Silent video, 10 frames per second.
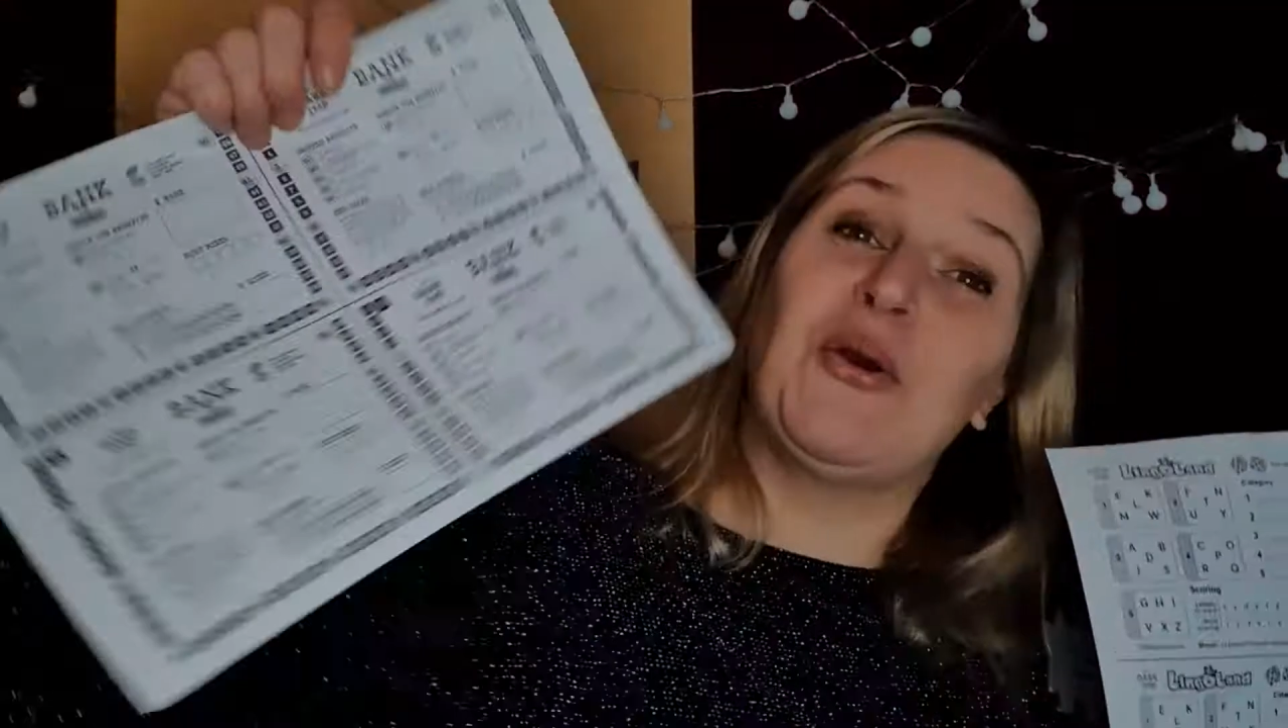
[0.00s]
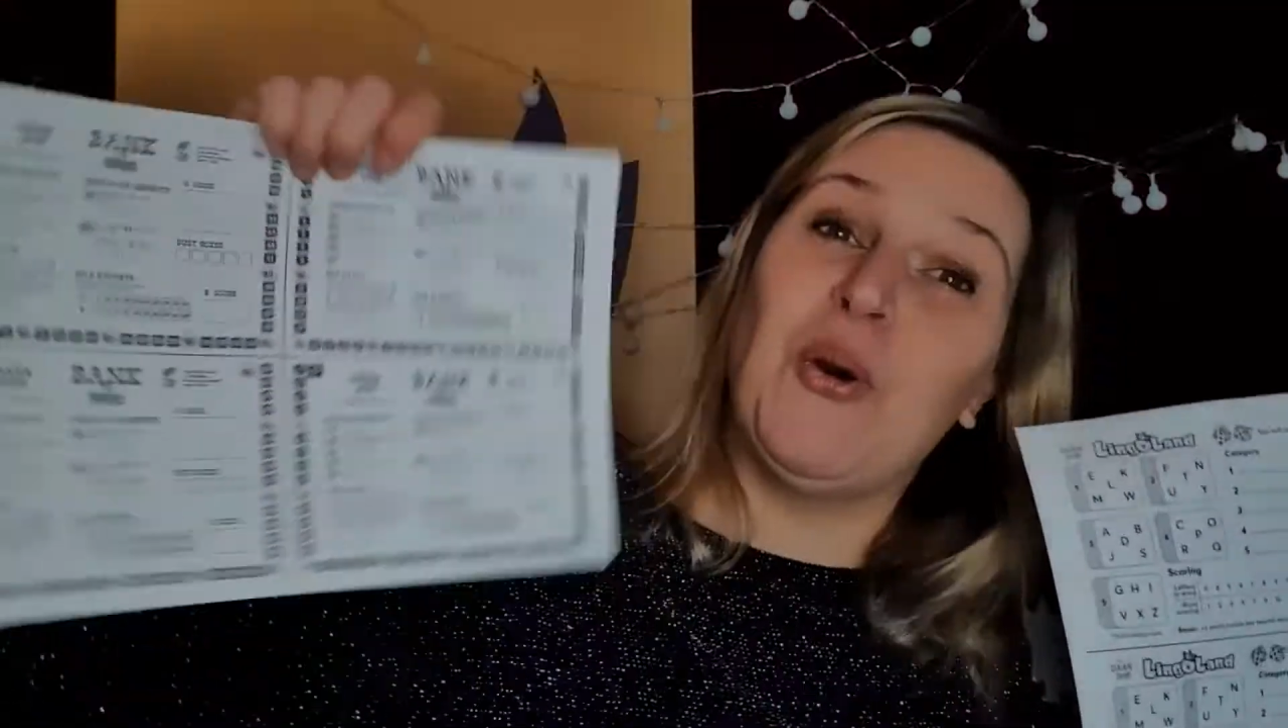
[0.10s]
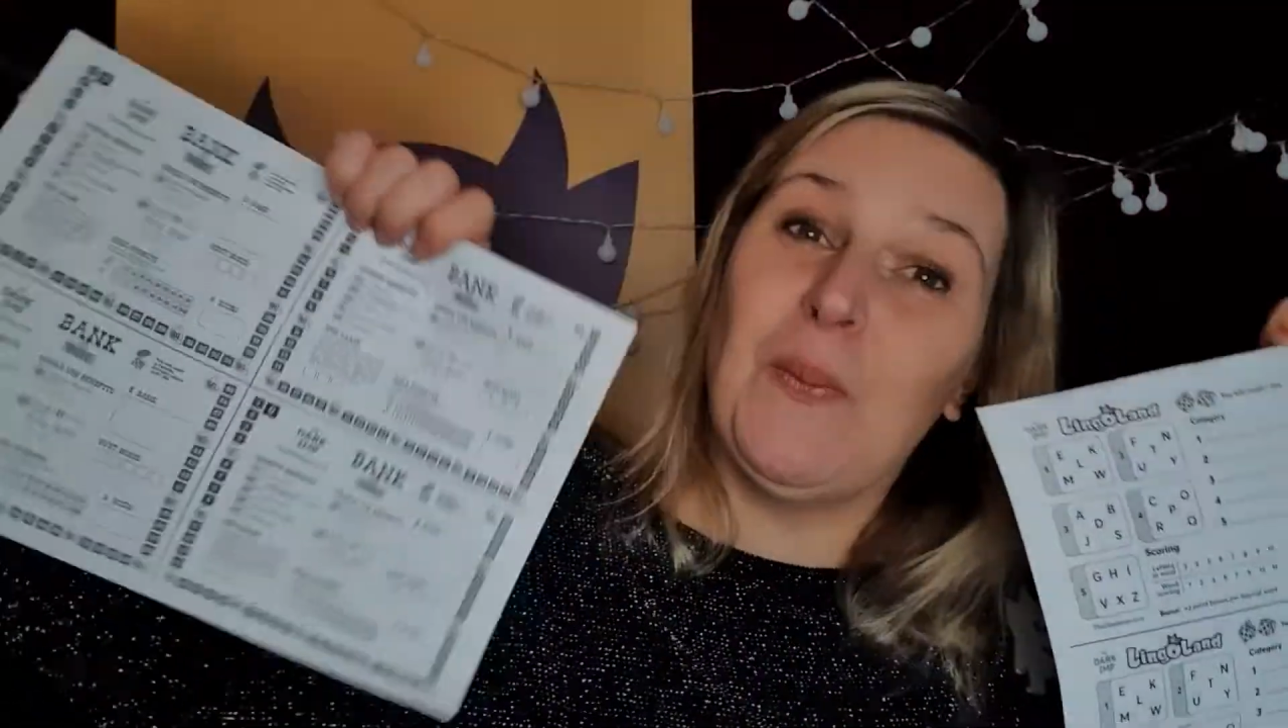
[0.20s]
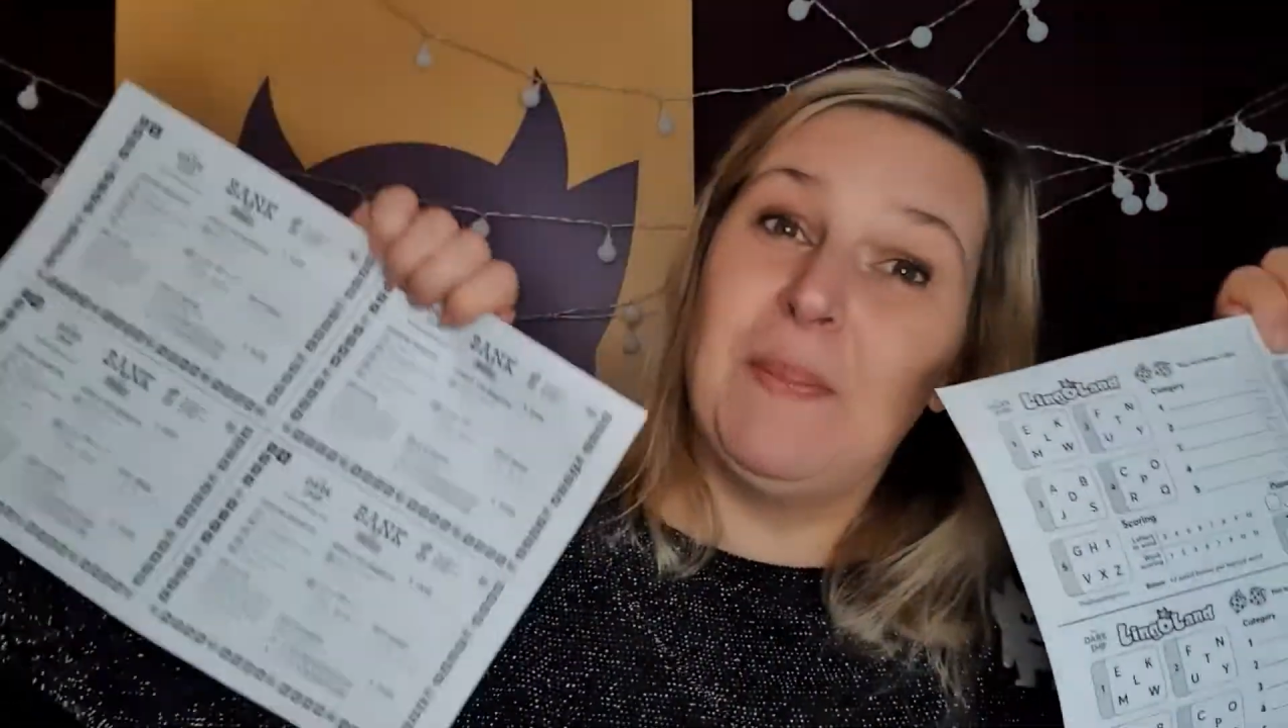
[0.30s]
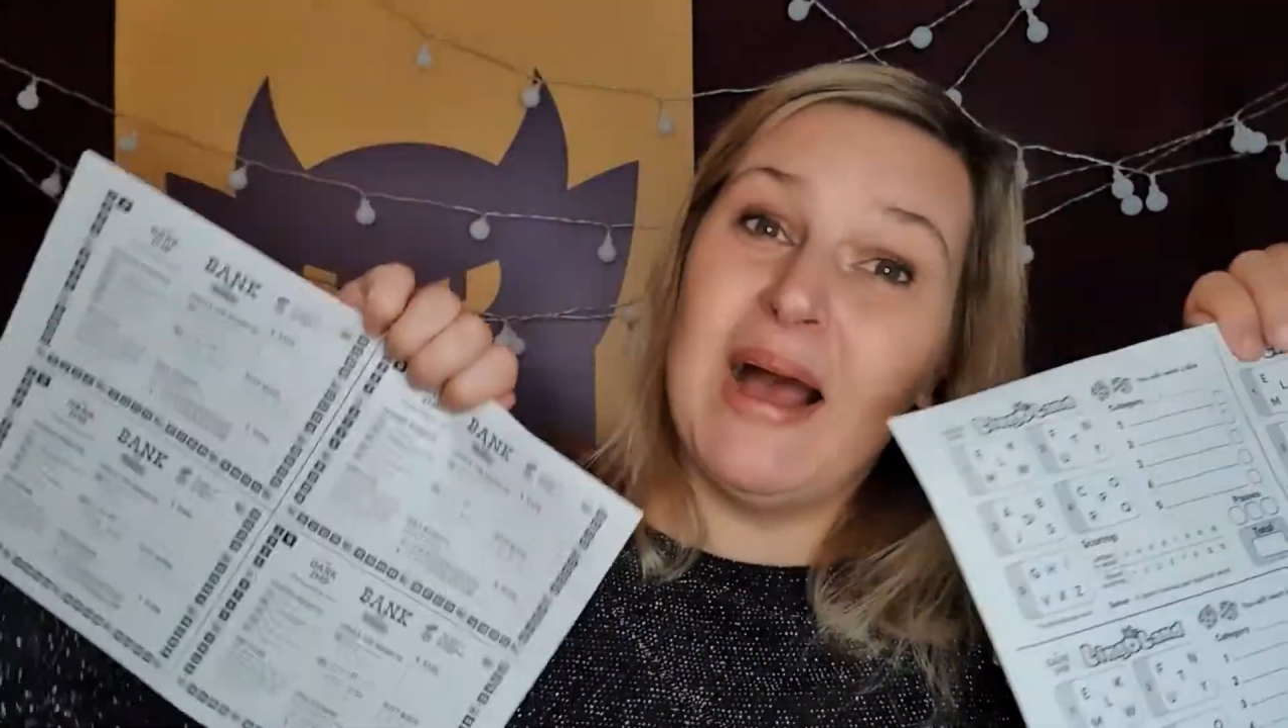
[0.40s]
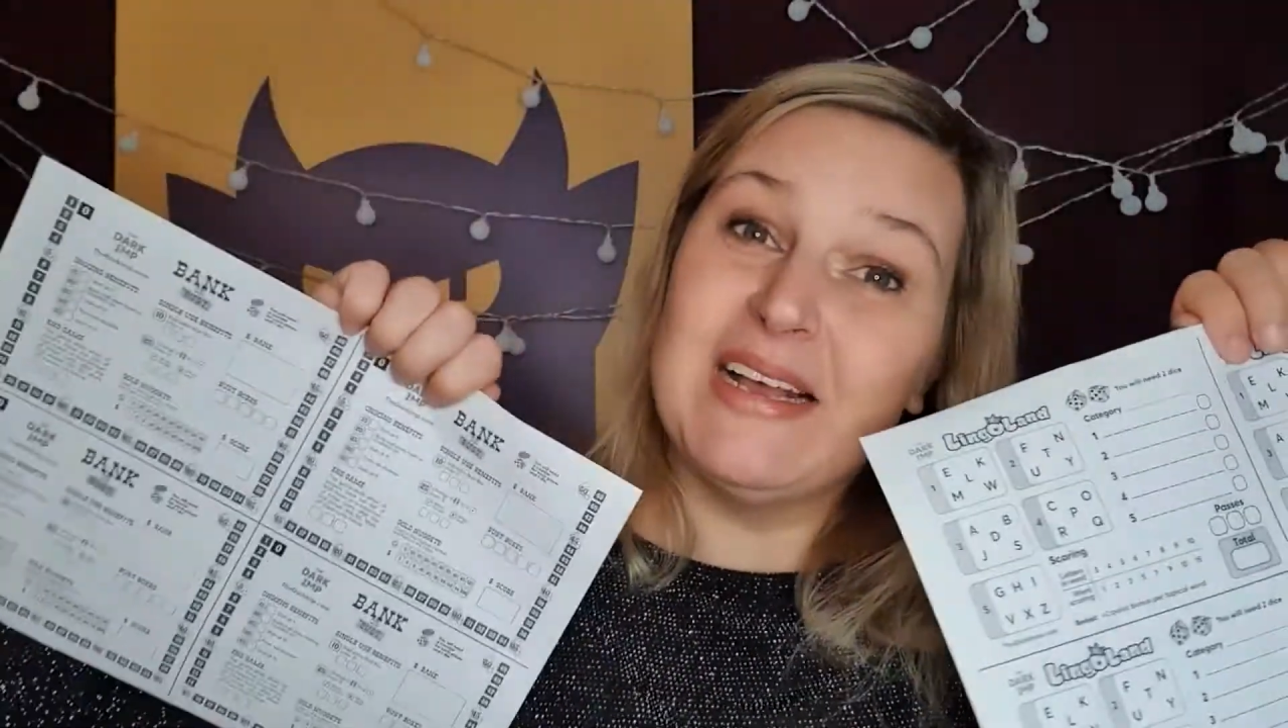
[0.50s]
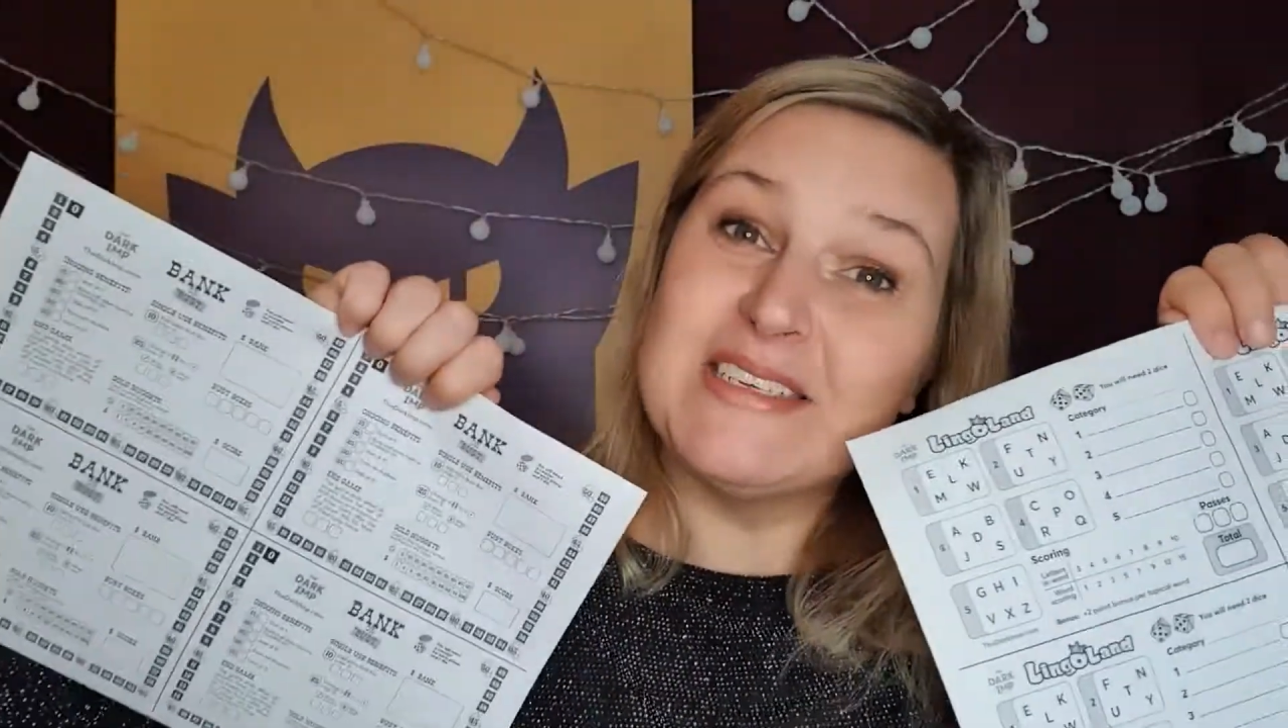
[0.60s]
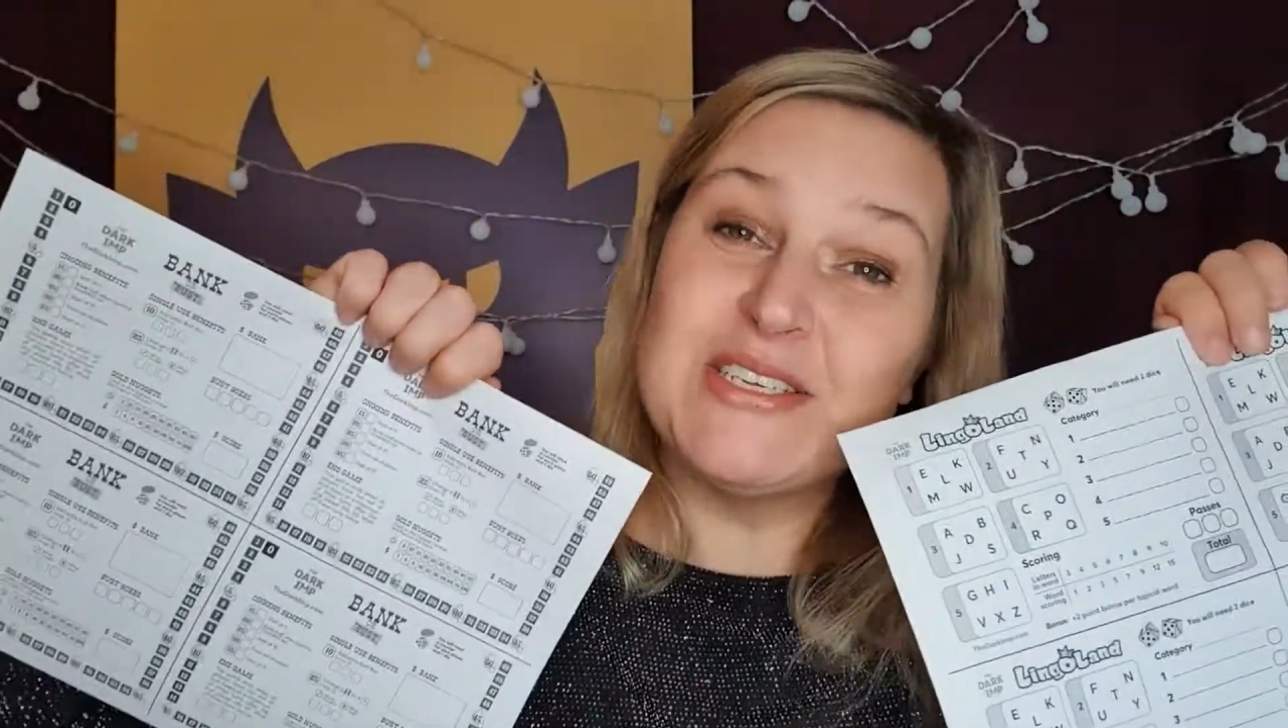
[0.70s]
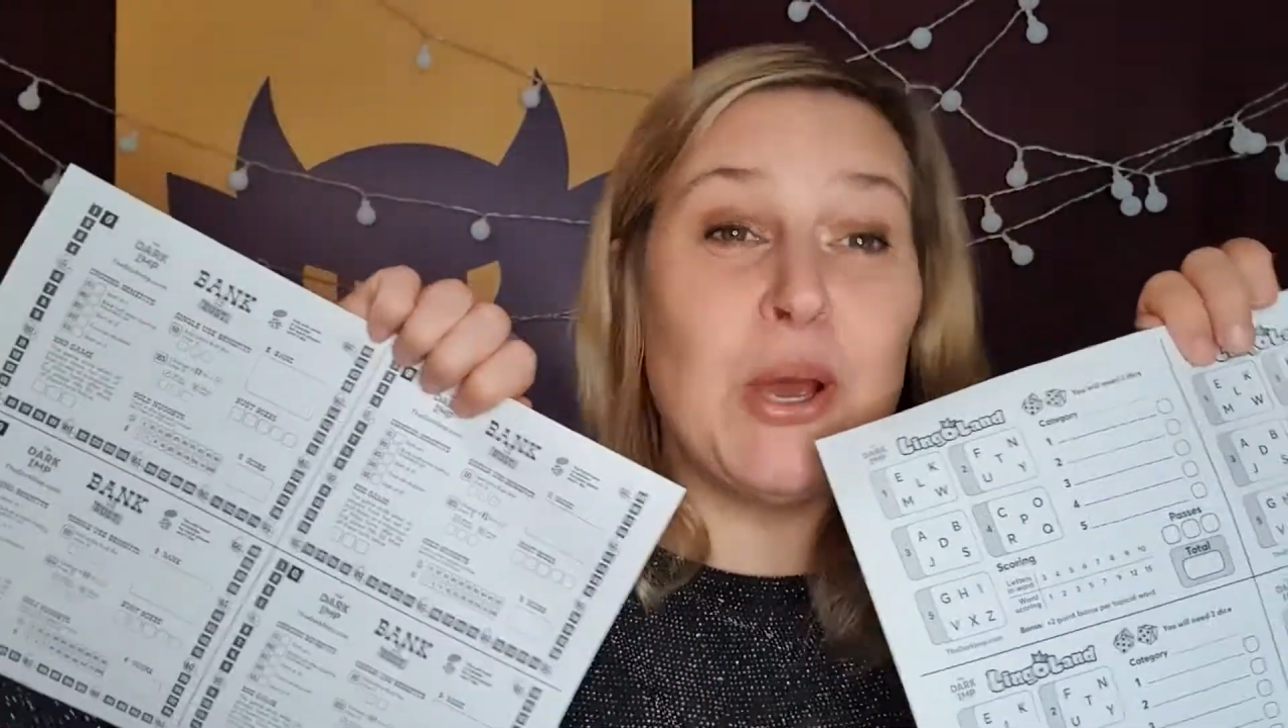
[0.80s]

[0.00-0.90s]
or Bust,